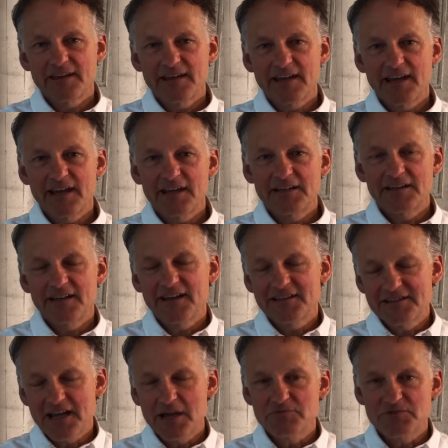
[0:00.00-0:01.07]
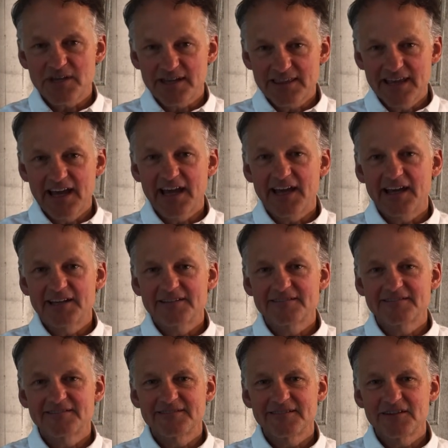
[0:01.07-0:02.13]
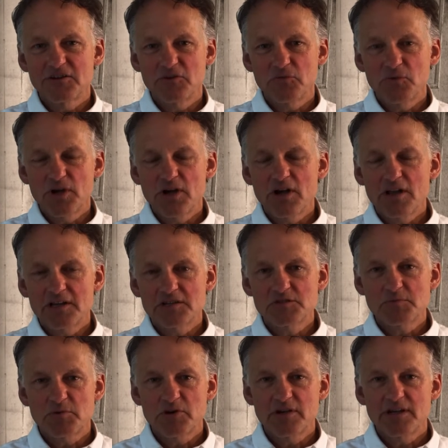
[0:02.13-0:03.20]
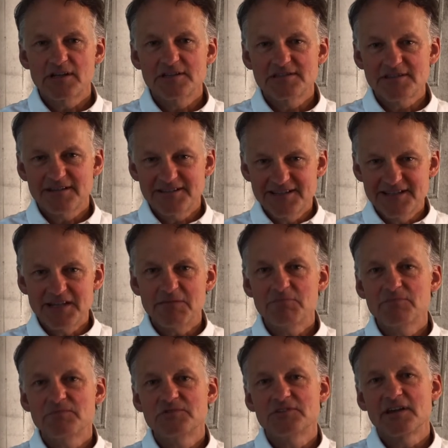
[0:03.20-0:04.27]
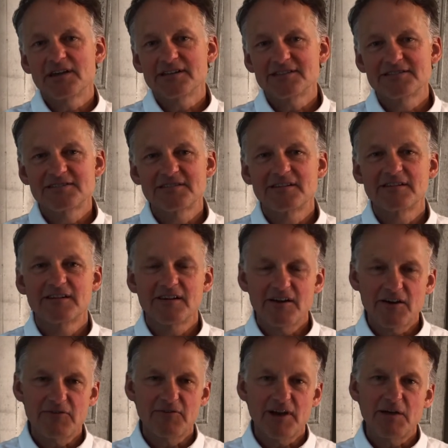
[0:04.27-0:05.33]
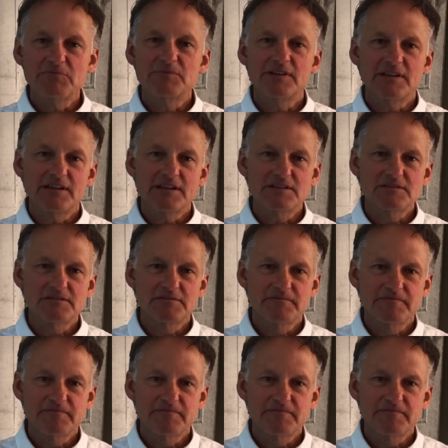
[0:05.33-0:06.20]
And at times like that, we all experience a deep sense of emptiness.